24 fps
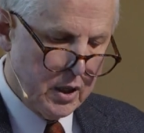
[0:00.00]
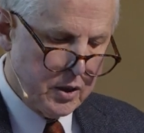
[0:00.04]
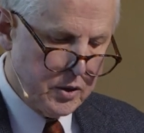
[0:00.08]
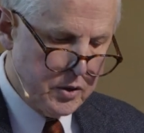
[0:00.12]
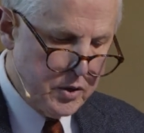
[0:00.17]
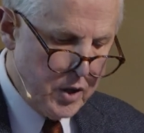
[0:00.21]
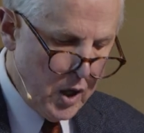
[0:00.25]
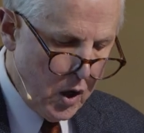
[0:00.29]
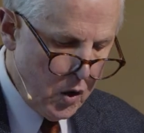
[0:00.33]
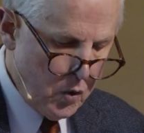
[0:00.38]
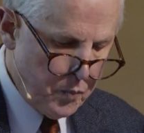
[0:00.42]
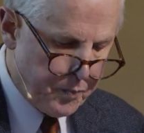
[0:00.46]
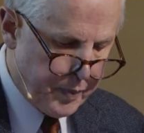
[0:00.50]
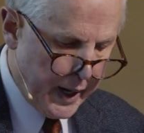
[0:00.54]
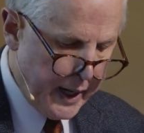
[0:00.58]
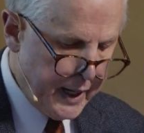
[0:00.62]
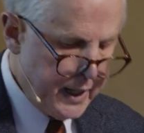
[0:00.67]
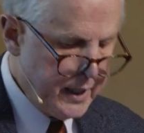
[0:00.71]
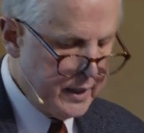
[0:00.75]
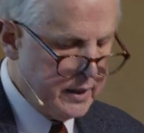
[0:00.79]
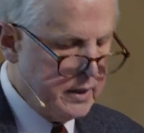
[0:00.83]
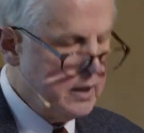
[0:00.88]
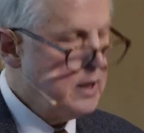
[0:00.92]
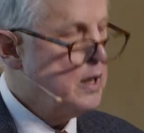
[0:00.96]
No
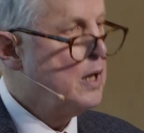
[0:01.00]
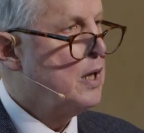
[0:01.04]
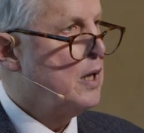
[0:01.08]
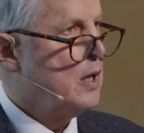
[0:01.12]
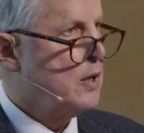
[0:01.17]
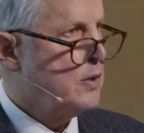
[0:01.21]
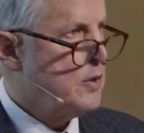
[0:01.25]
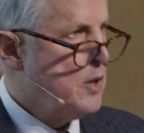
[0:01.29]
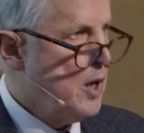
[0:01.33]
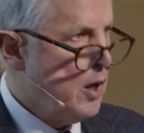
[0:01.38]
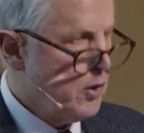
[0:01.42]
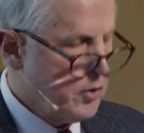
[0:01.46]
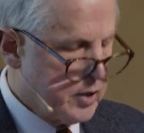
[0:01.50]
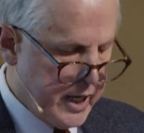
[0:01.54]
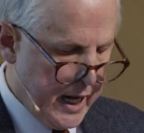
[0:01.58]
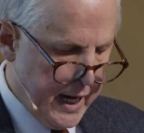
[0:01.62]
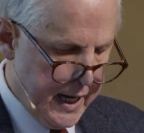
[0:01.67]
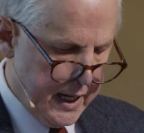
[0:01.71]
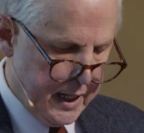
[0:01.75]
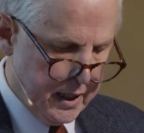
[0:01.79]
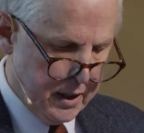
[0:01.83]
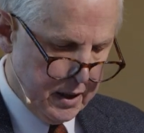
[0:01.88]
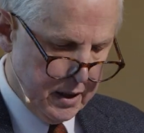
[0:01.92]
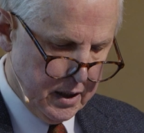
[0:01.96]
pain, no
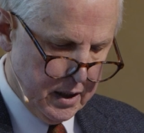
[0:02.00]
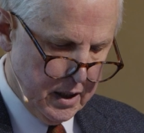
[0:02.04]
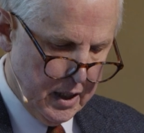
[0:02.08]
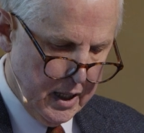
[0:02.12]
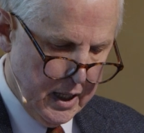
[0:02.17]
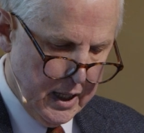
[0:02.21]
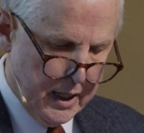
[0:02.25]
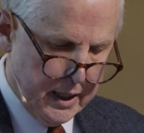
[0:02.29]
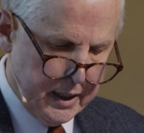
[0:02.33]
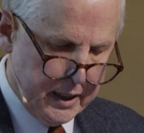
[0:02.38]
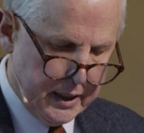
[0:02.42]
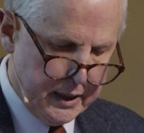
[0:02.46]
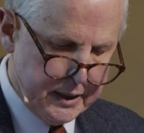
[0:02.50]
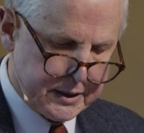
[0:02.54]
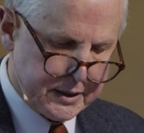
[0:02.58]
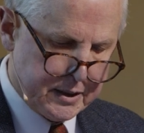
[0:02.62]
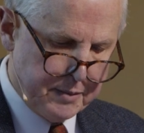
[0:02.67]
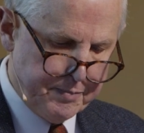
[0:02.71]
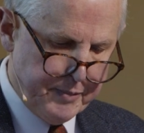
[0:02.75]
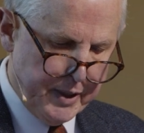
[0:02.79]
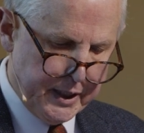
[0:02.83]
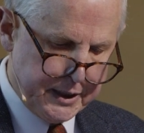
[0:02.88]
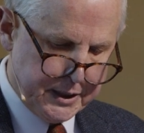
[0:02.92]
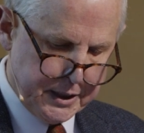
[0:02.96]
gain is
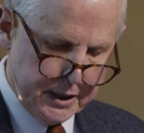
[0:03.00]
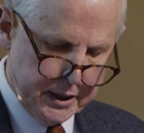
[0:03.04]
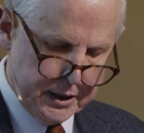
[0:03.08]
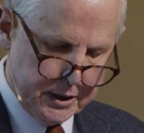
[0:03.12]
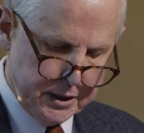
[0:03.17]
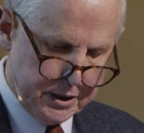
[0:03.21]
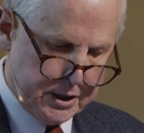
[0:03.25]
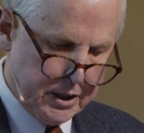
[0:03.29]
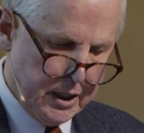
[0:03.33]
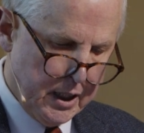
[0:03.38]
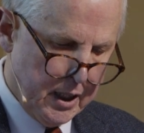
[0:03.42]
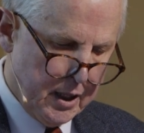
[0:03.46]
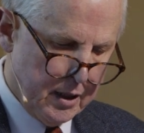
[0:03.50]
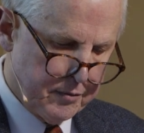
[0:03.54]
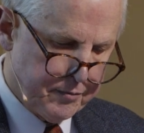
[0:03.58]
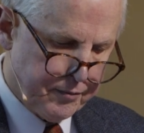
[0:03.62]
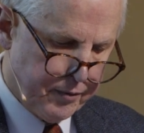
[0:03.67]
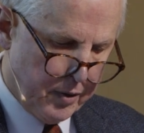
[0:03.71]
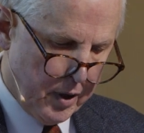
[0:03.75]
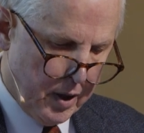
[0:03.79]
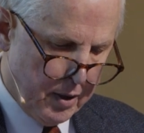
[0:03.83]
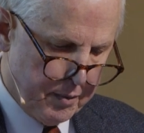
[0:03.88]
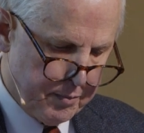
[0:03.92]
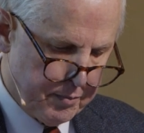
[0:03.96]
the message
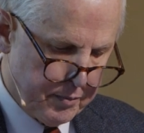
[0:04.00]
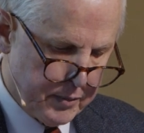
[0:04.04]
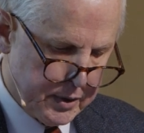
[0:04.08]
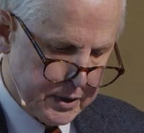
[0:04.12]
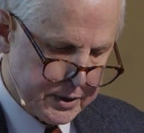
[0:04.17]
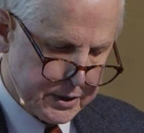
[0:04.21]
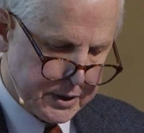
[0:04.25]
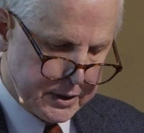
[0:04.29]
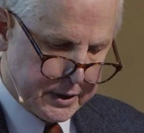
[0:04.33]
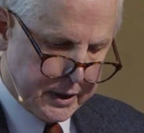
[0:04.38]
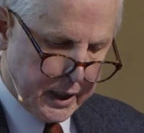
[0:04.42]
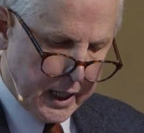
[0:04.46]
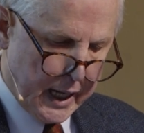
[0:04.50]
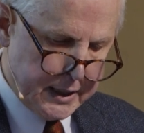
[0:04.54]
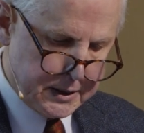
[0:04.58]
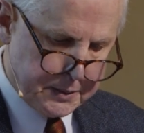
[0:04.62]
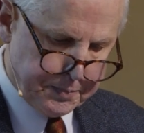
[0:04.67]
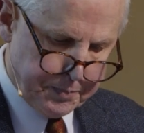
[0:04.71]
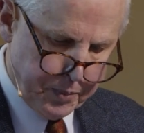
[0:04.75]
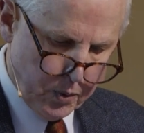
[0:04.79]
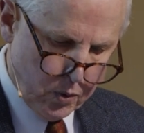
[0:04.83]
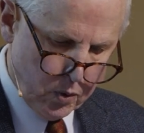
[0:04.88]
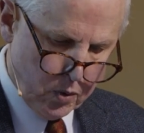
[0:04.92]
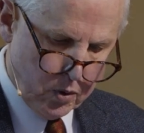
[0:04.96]
from
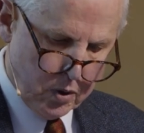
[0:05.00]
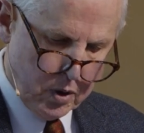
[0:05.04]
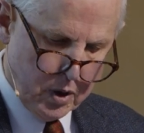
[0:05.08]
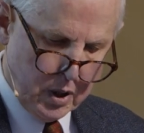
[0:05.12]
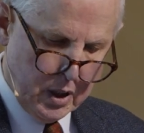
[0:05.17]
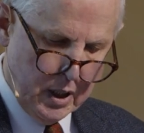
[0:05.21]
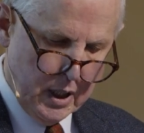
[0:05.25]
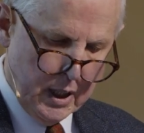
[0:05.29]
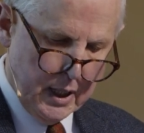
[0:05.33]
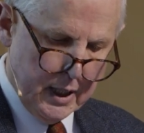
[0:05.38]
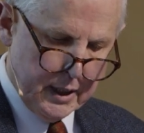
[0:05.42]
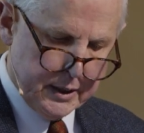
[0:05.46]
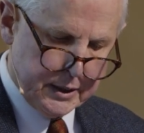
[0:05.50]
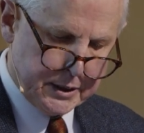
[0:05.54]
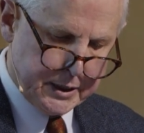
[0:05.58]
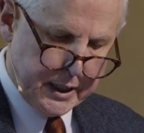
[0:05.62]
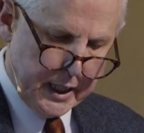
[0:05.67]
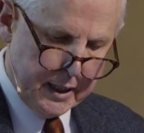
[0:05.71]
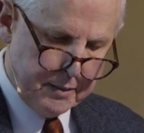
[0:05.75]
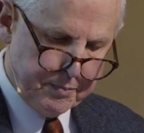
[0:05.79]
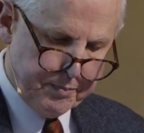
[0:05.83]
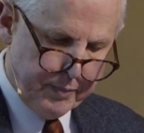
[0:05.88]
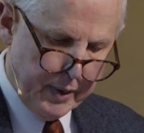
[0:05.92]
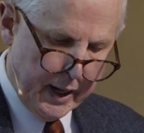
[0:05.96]
Strasbourg
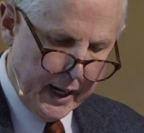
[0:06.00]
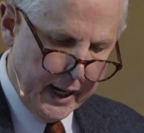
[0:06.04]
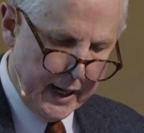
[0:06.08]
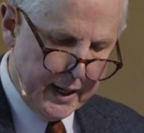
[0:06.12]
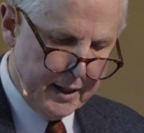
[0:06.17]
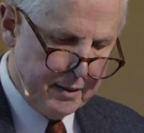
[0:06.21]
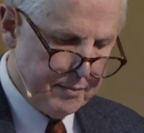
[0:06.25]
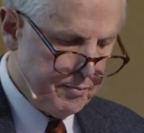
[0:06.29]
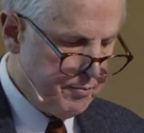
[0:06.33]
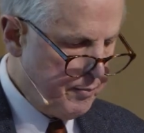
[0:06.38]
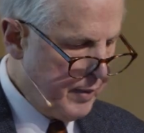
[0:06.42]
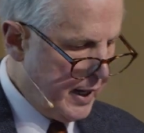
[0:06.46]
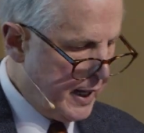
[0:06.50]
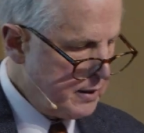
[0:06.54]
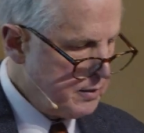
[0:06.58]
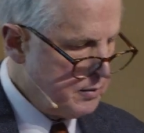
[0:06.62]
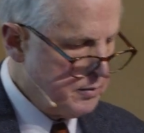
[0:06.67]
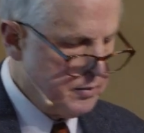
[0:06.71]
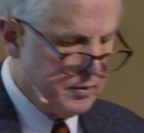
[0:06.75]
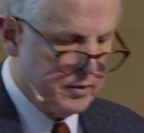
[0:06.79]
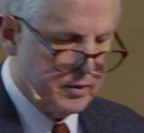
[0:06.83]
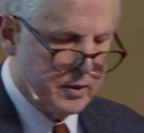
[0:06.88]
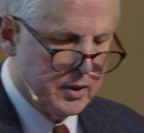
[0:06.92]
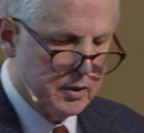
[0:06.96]
sent by
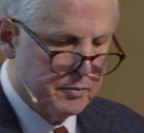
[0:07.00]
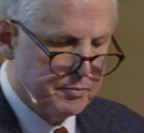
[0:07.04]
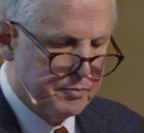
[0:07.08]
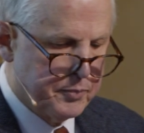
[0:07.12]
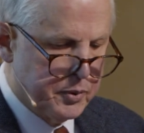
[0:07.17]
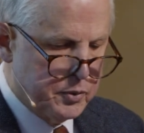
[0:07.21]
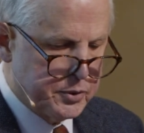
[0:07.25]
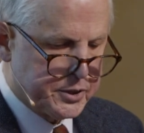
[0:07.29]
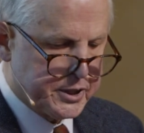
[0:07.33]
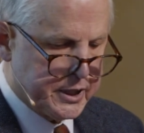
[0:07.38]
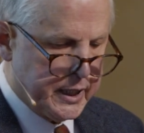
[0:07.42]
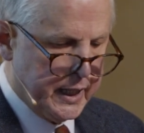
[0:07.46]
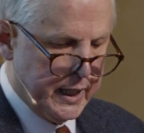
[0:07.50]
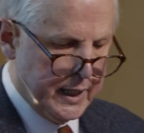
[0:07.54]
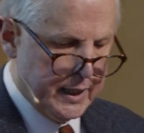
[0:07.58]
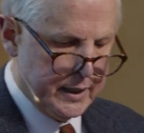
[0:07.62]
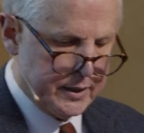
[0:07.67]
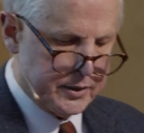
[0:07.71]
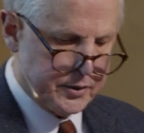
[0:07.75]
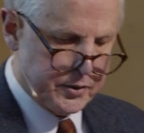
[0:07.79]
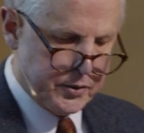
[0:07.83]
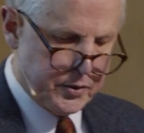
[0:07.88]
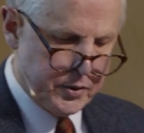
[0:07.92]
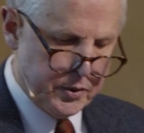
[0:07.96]
Martin
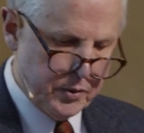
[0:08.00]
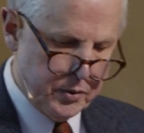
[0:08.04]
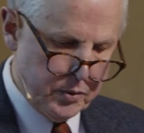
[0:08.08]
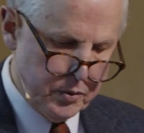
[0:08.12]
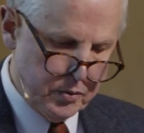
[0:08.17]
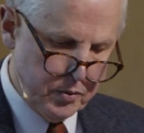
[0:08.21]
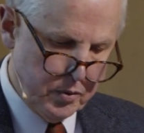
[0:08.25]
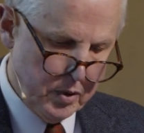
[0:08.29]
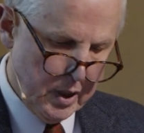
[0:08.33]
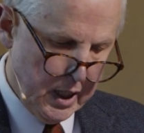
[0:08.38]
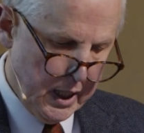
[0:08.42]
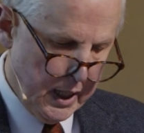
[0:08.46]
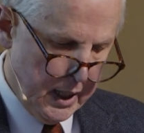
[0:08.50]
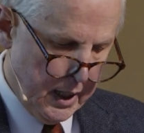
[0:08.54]
Bucer to